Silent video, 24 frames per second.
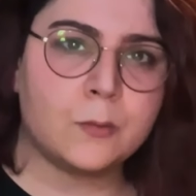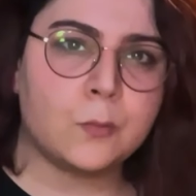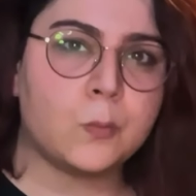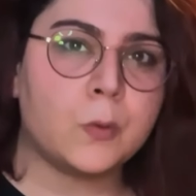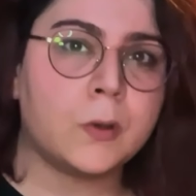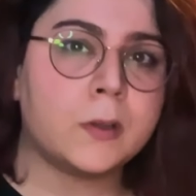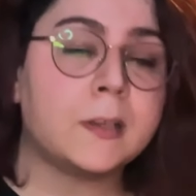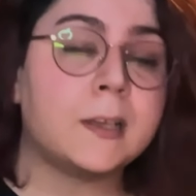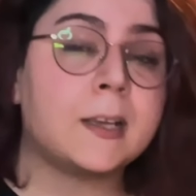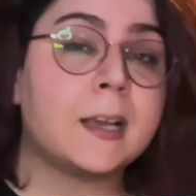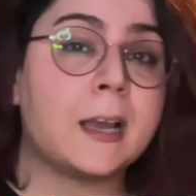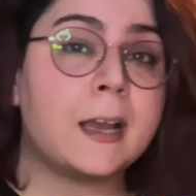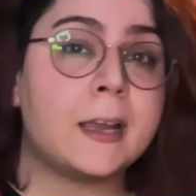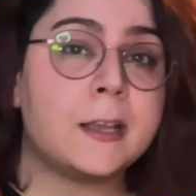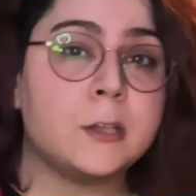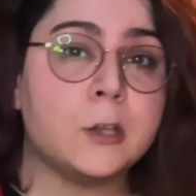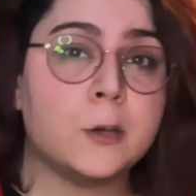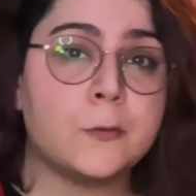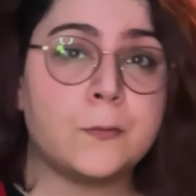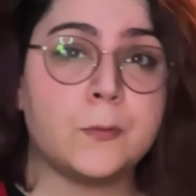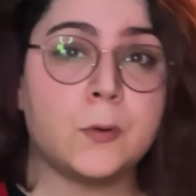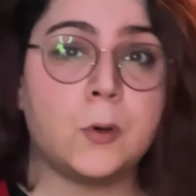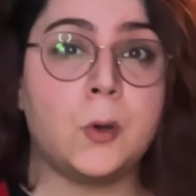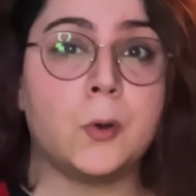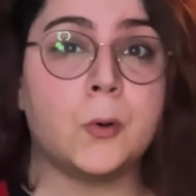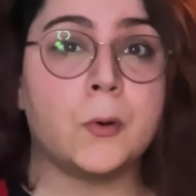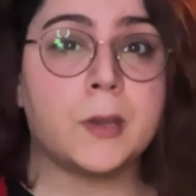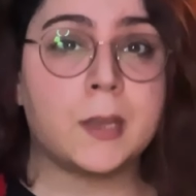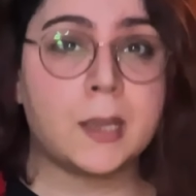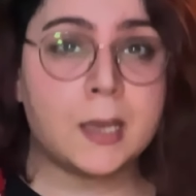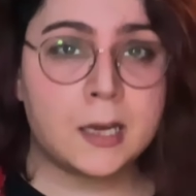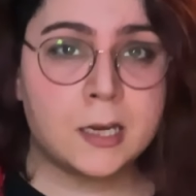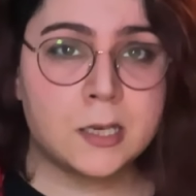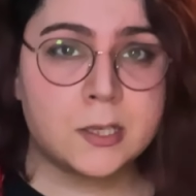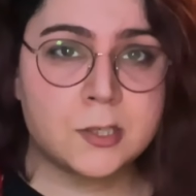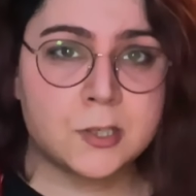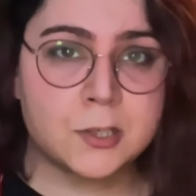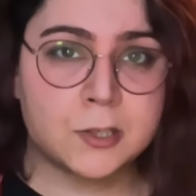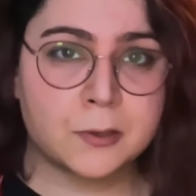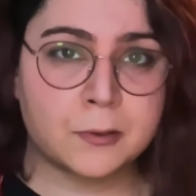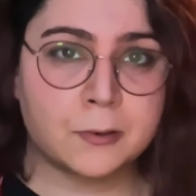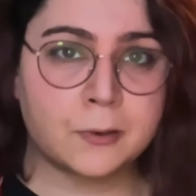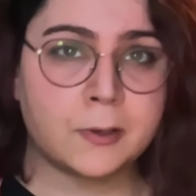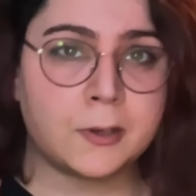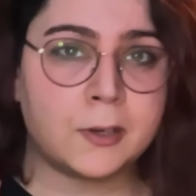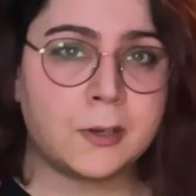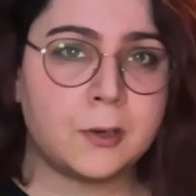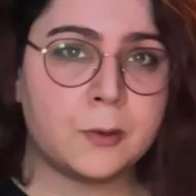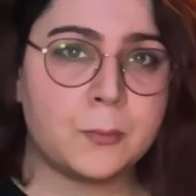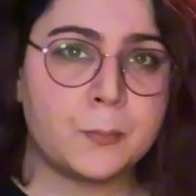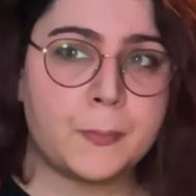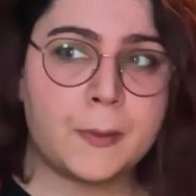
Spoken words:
what kind of location you